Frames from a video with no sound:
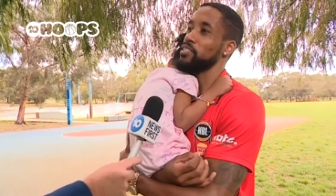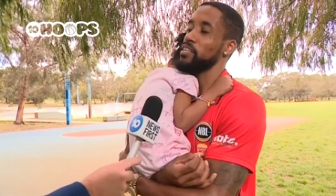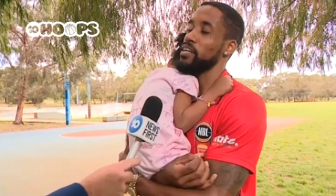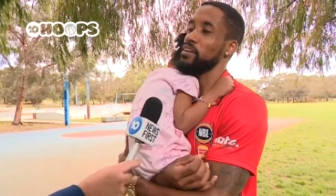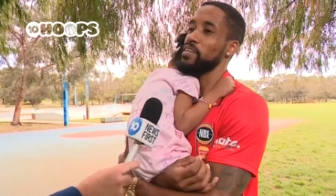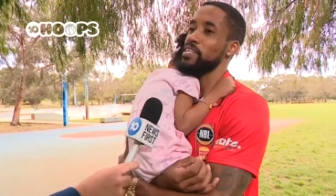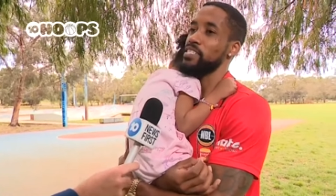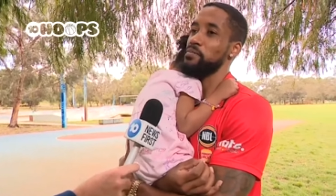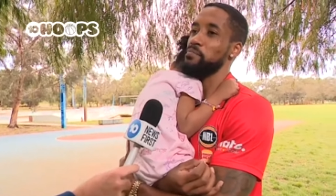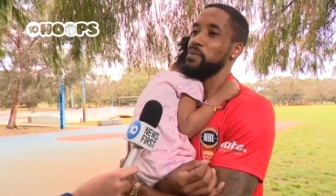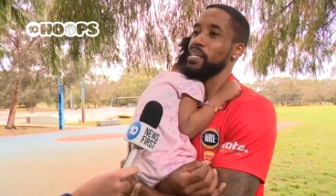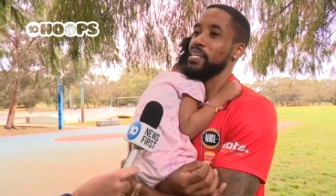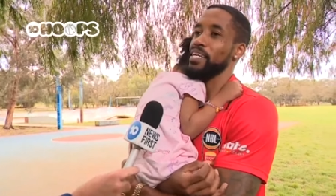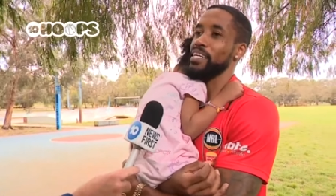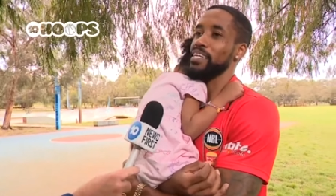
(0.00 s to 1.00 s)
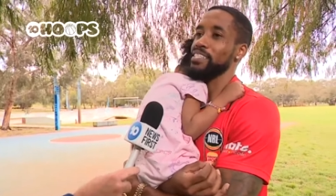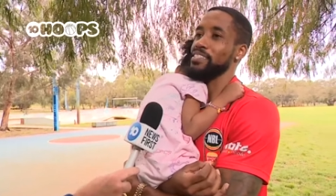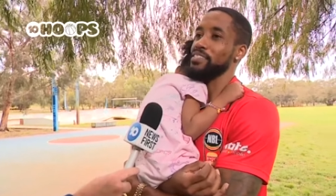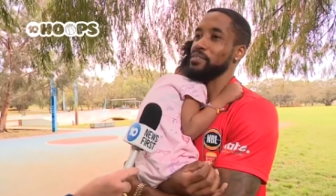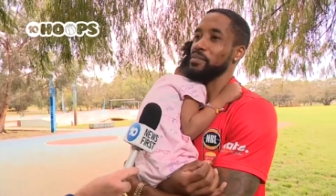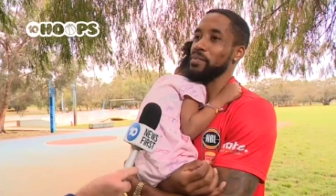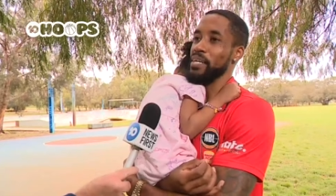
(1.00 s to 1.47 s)
You know his ability
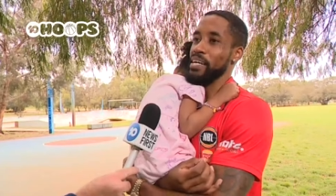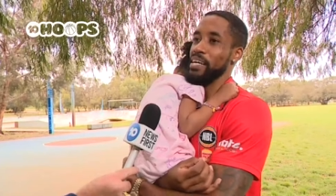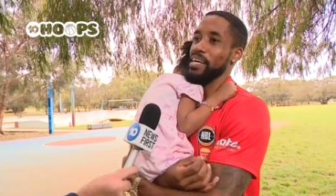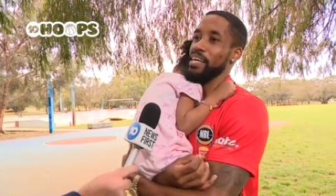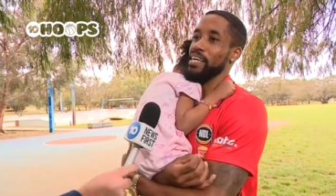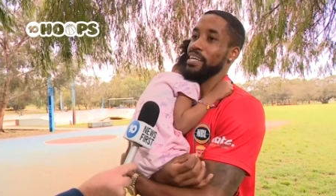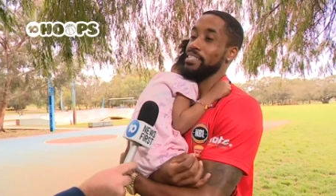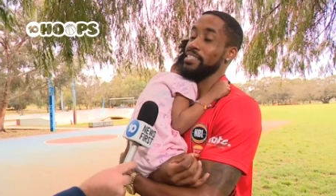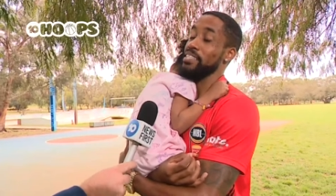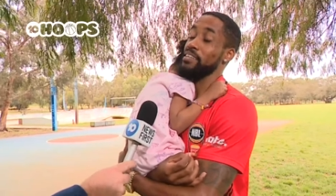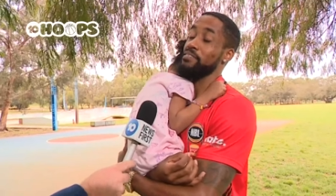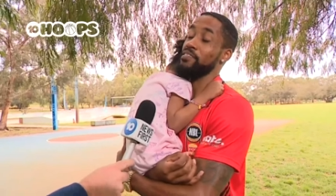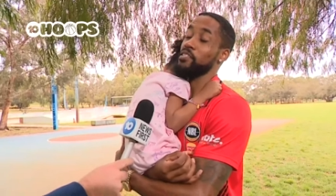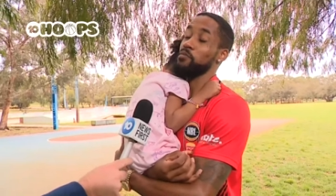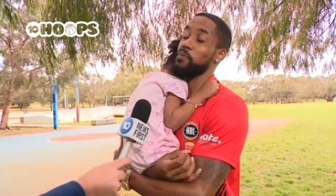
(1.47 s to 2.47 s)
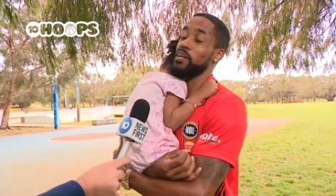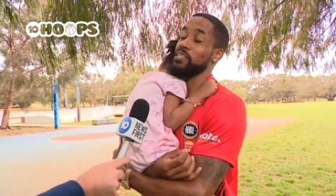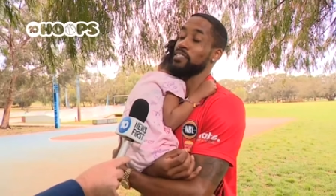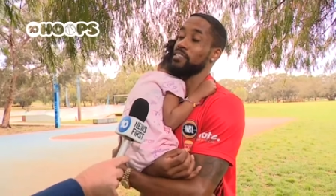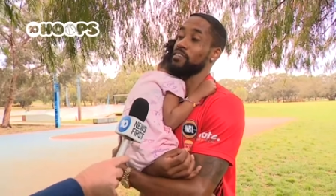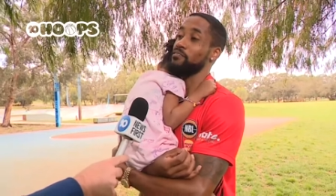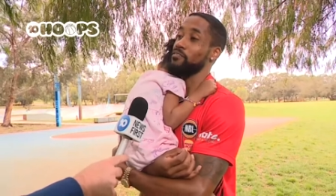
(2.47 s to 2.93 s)
to get to different
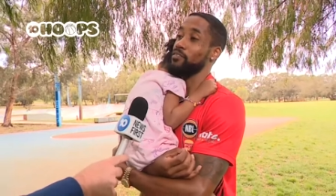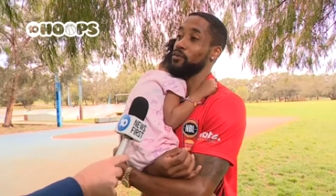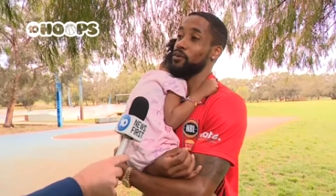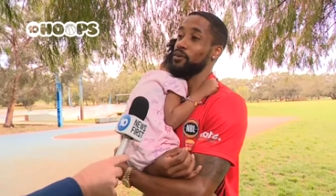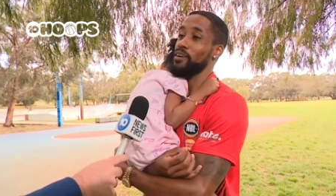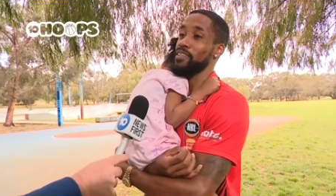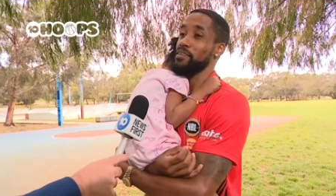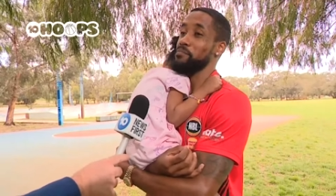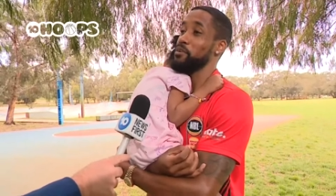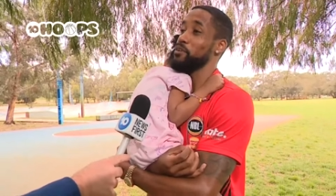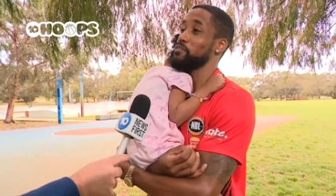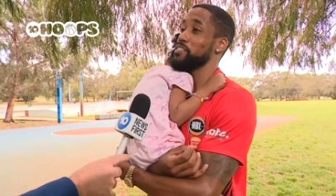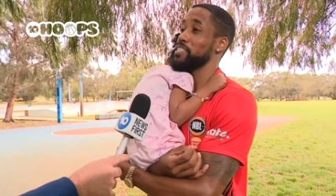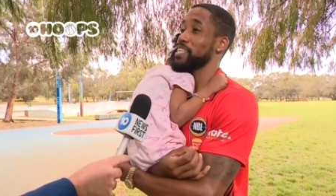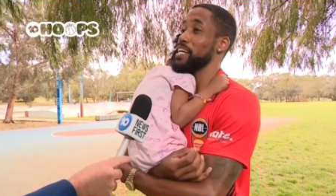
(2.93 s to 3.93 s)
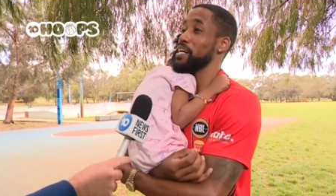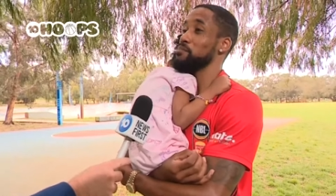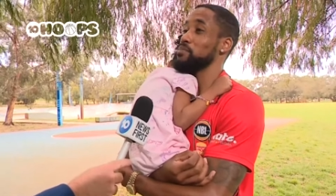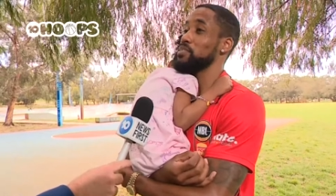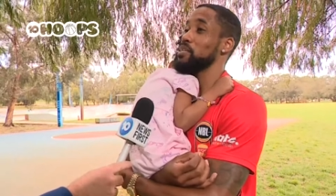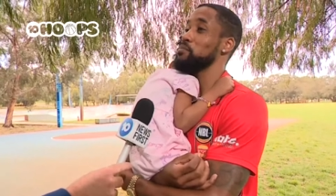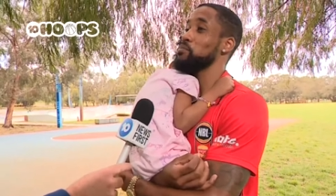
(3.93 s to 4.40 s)
spots on the floor and the moves he
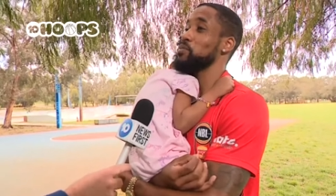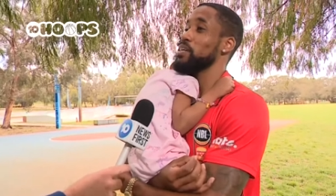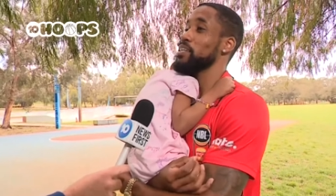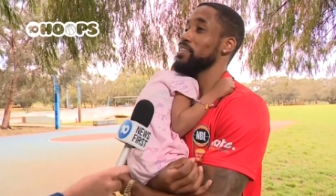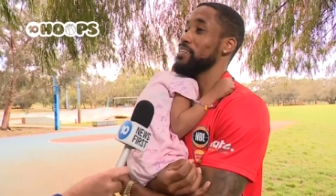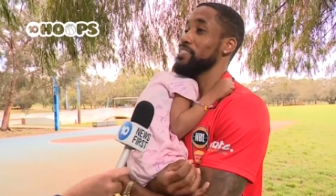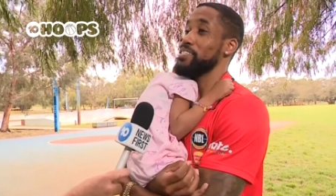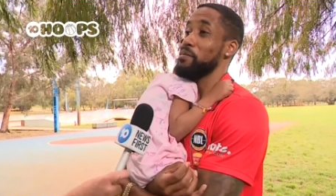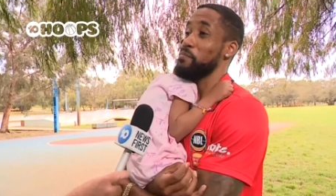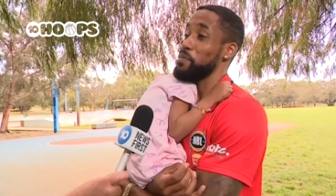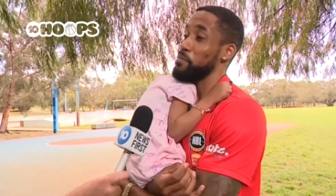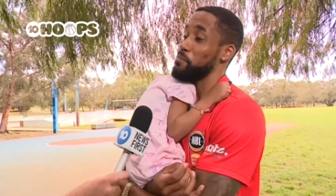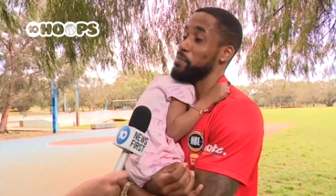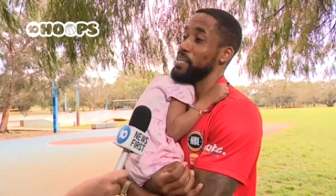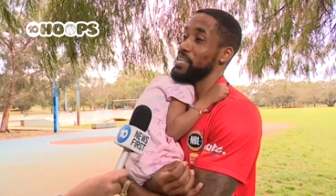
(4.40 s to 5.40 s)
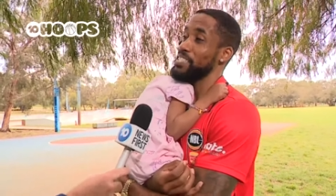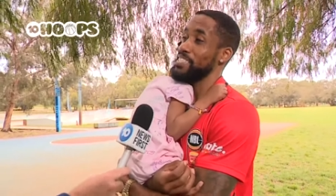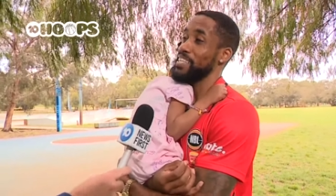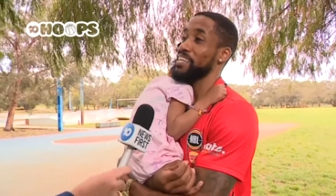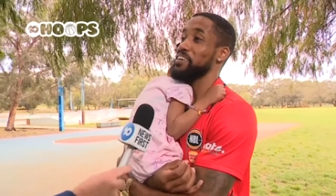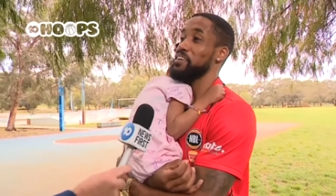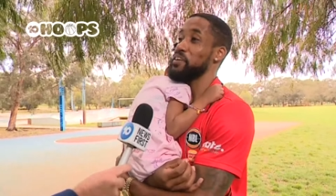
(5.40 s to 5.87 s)
comes up with on some of the bigs
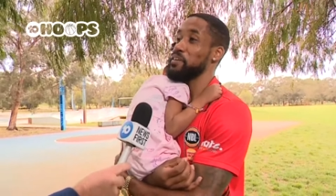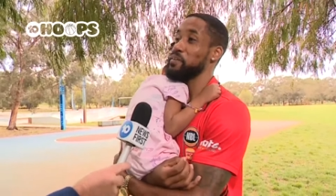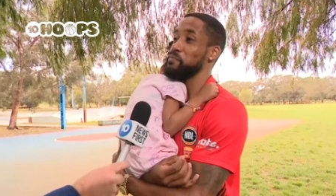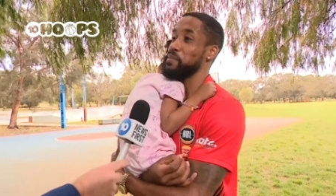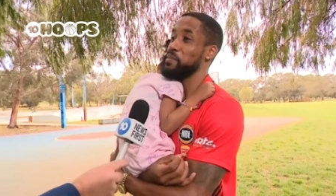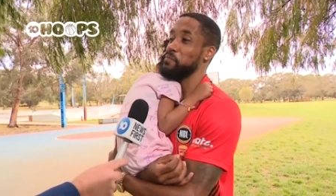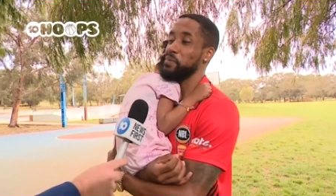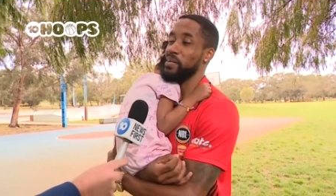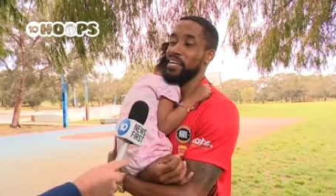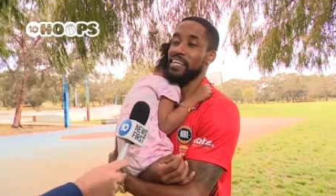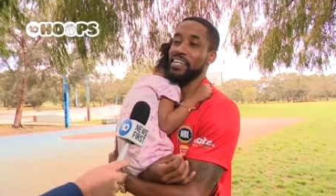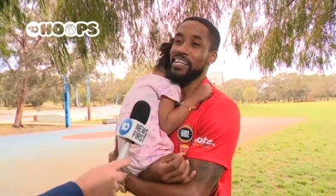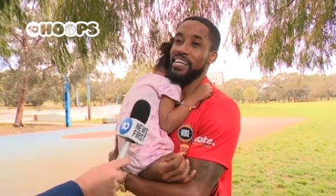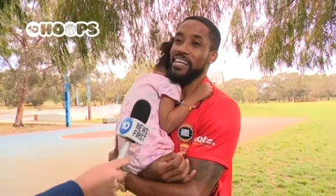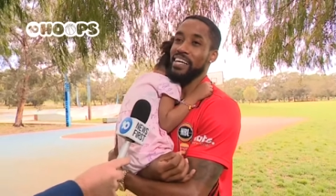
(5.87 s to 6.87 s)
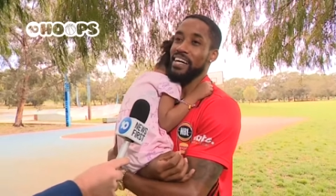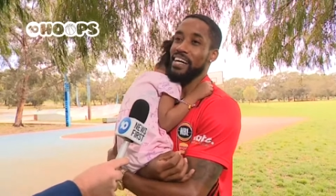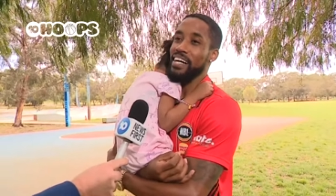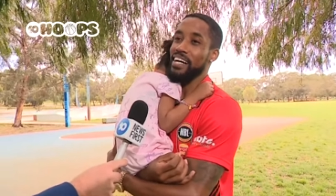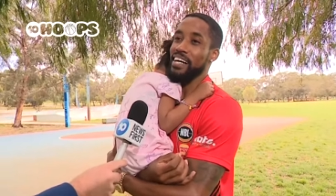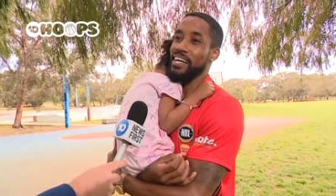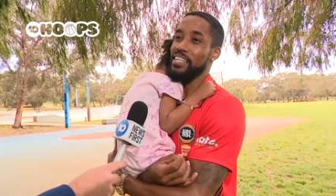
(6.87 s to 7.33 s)
that guard him in the paint.
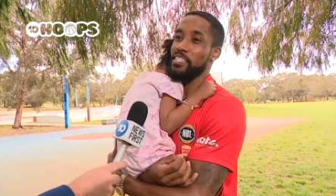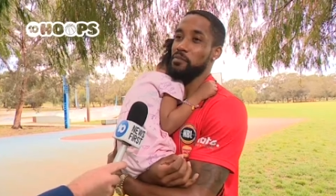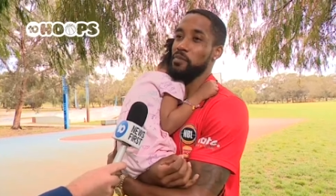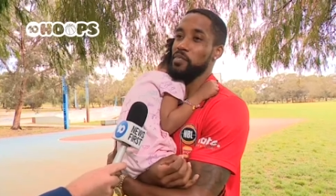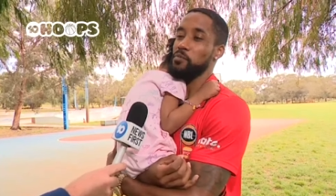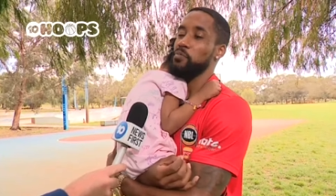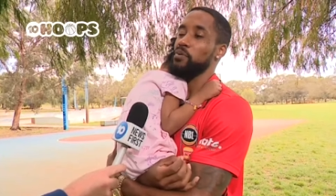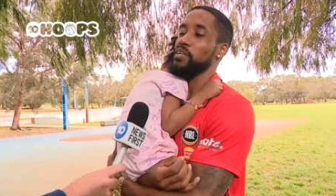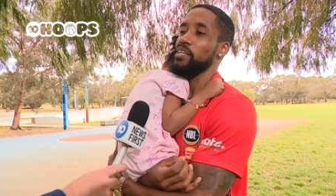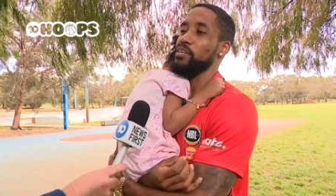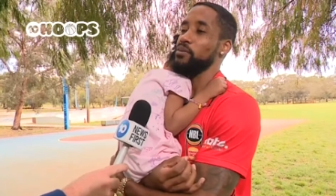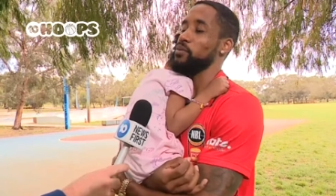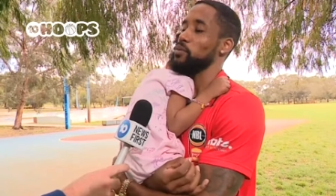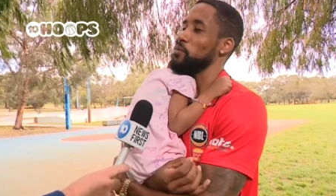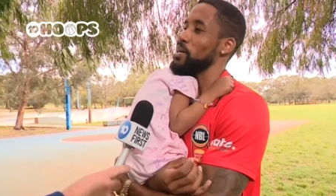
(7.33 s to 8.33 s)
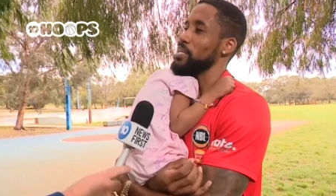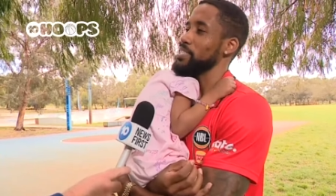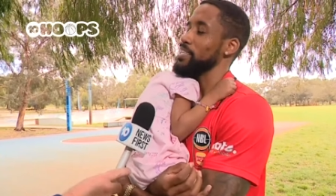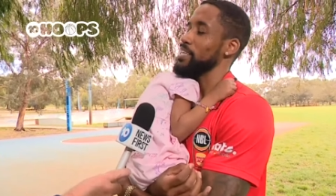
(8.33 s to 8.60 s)
Uh, it's, it's, pretty cool to watch